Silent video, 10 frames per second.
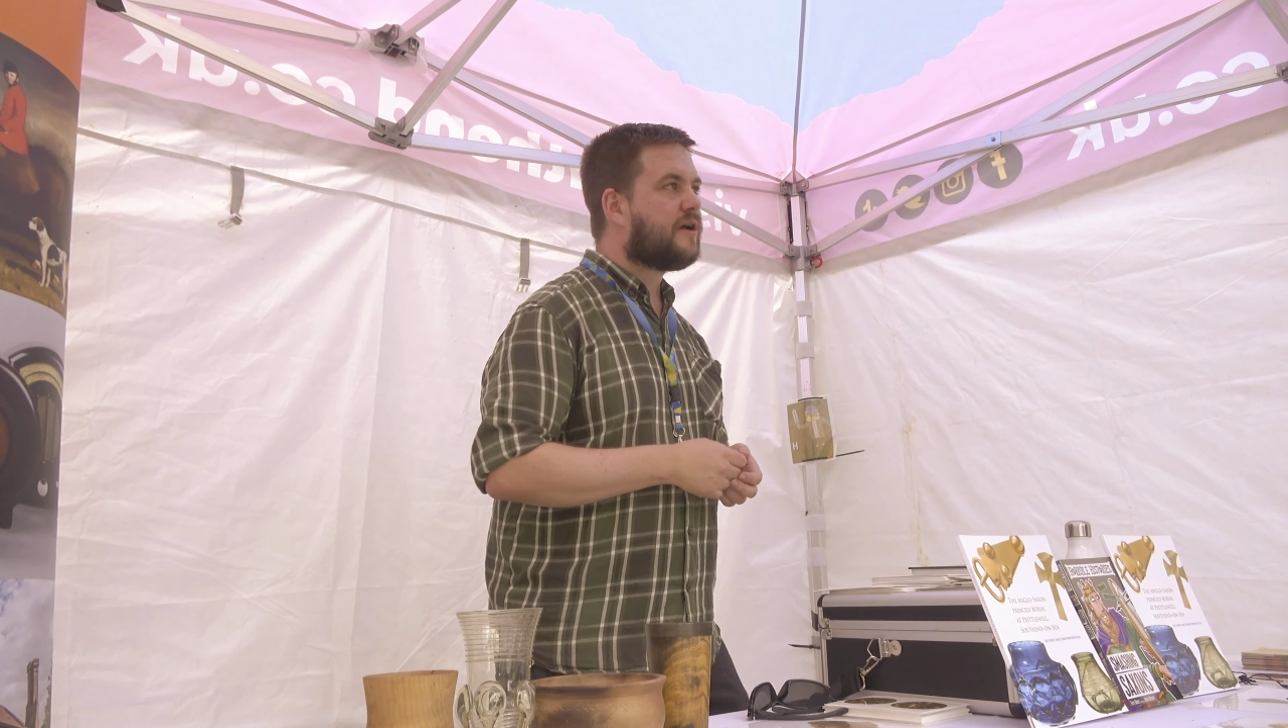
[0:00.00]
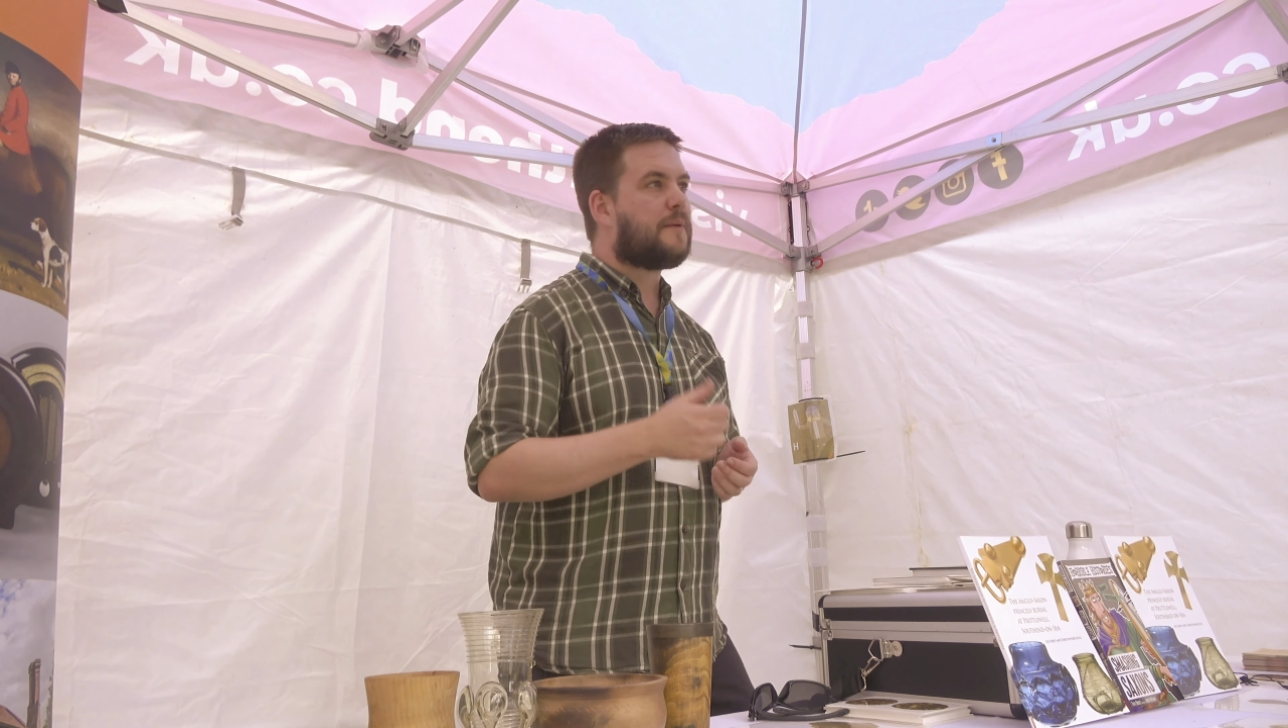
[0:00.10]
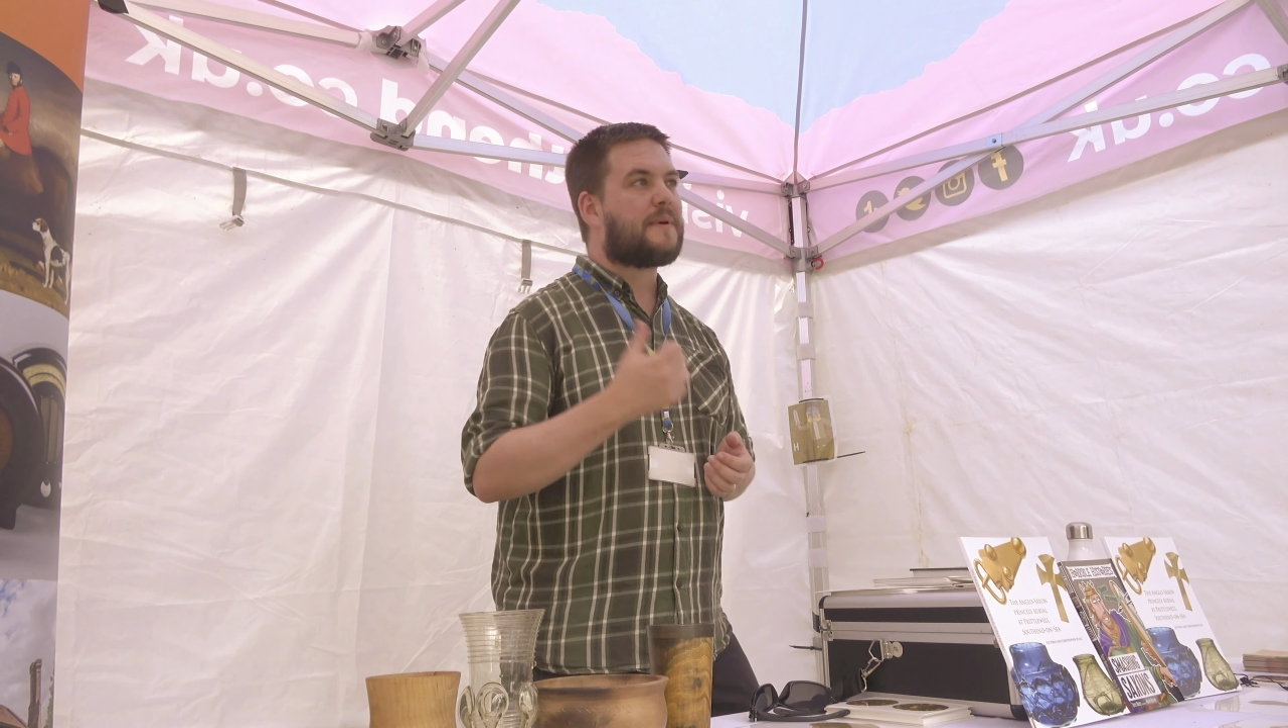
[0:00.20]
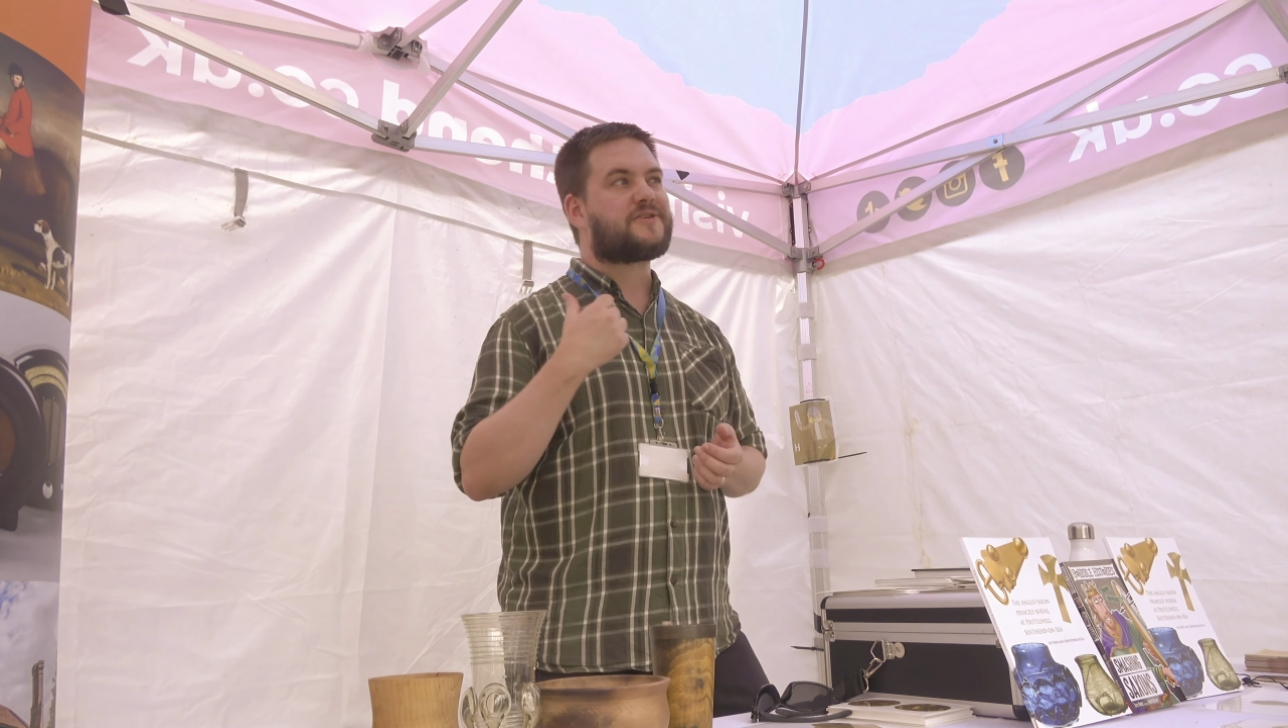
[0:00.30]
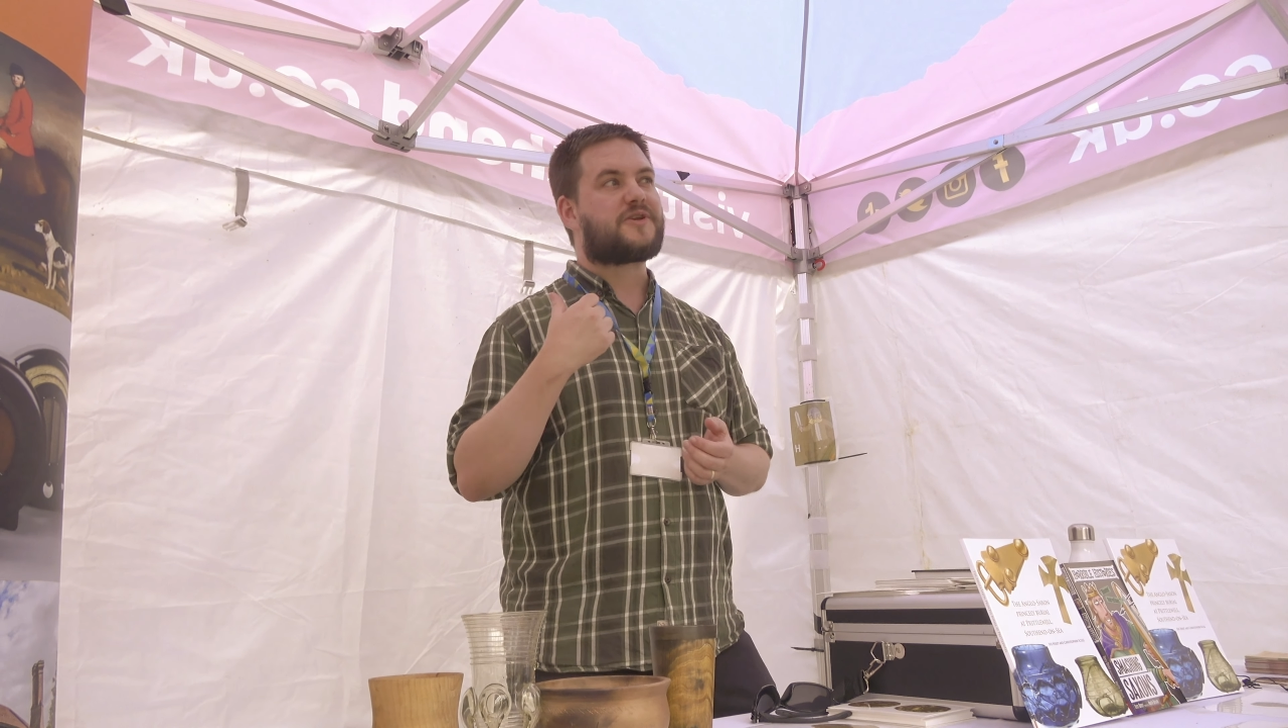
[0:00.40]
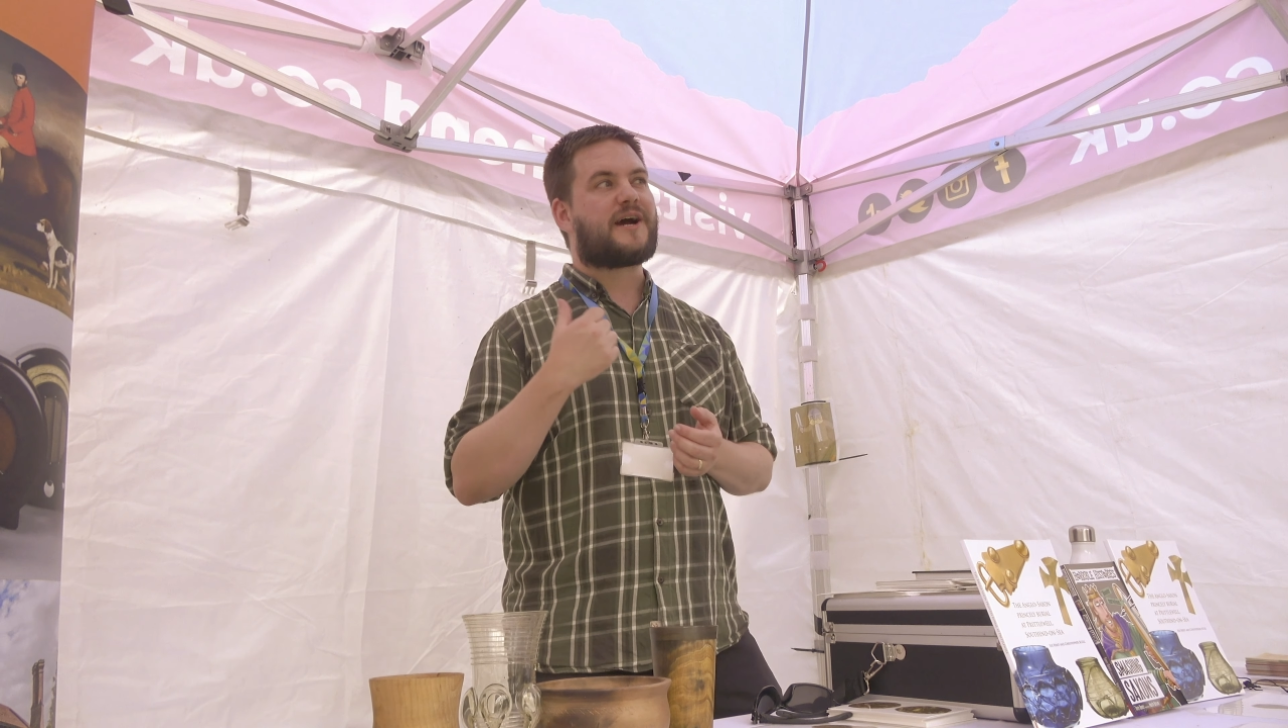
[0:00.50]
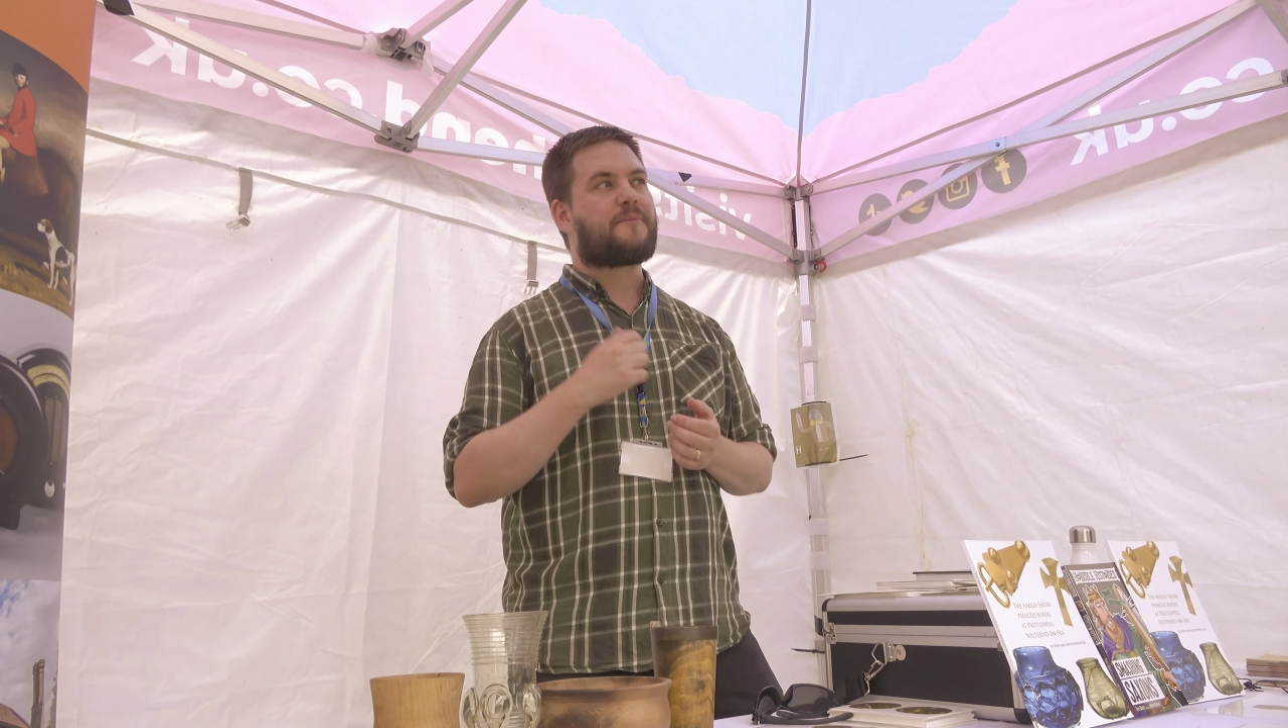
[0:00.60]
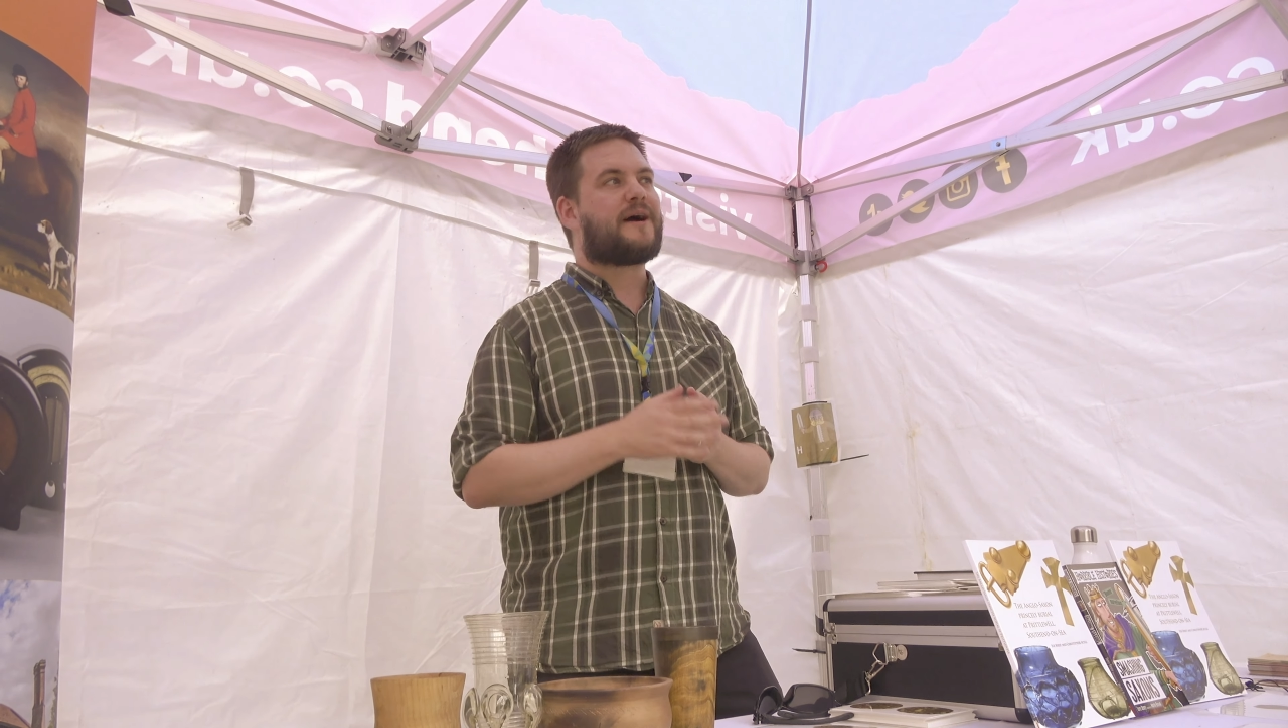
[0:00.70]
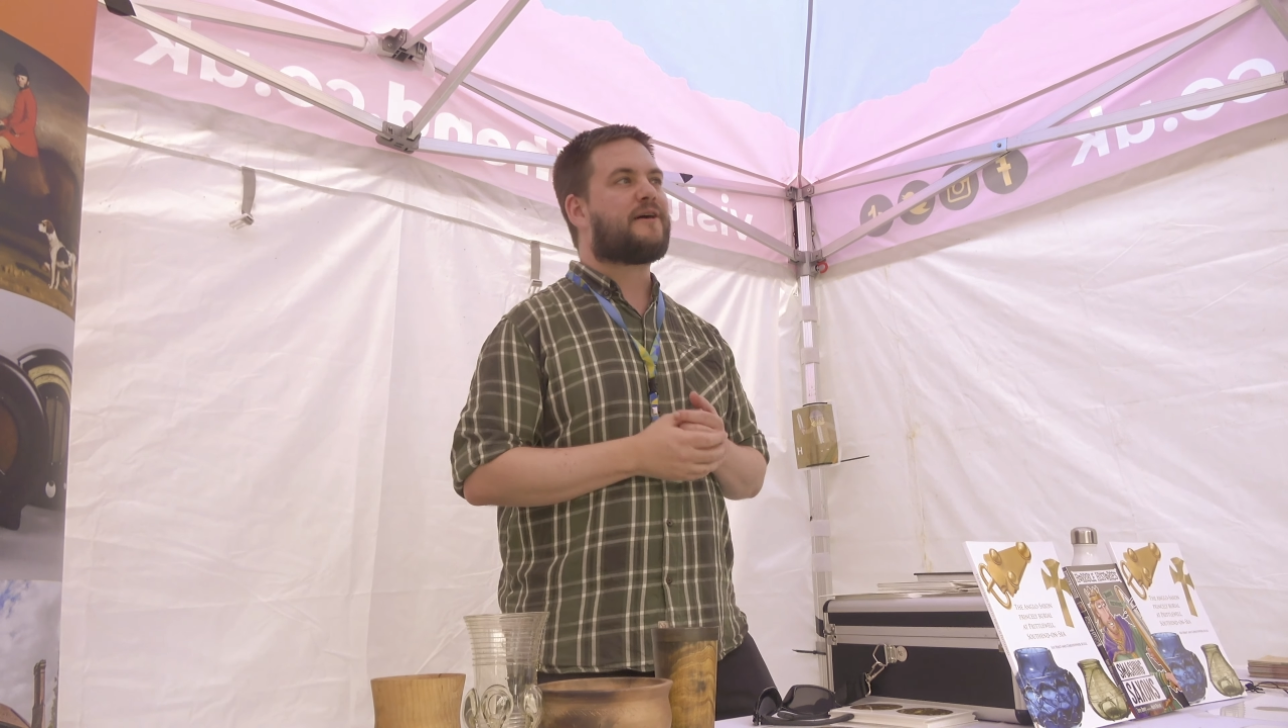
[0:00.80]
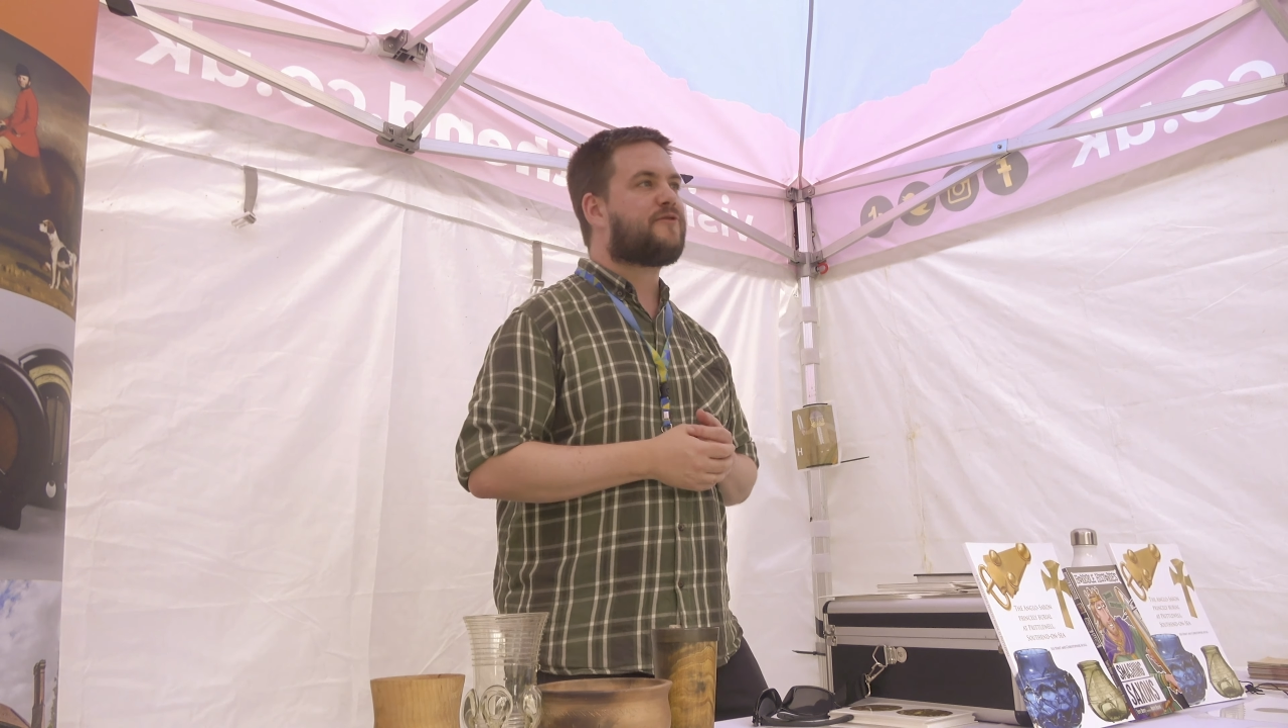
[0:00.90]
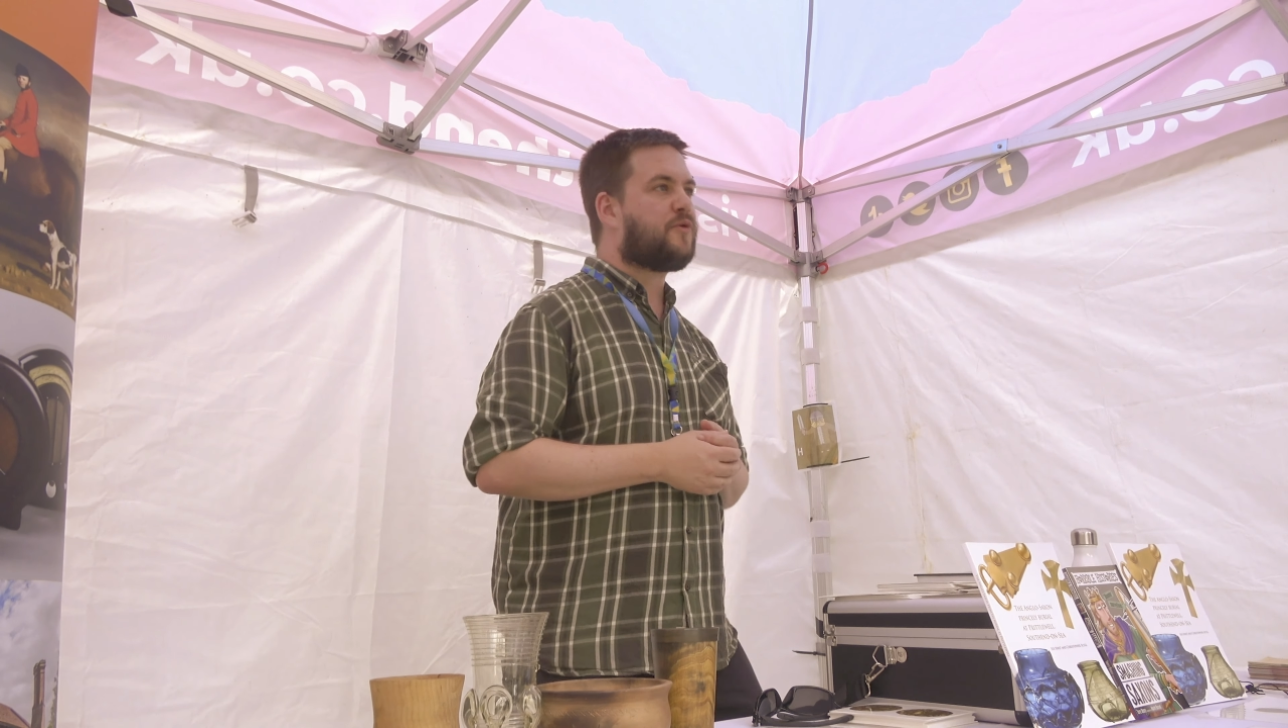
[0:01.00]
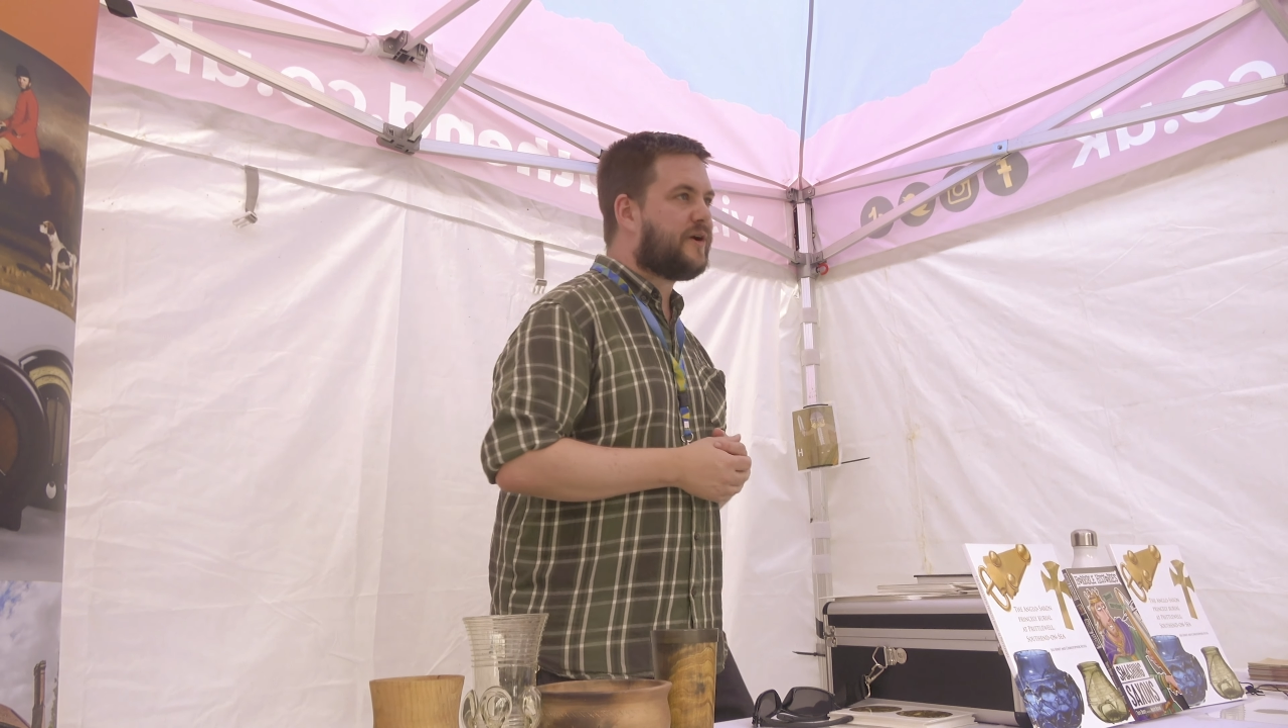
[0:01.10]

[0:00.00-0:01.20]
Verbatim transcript: imagine how powerful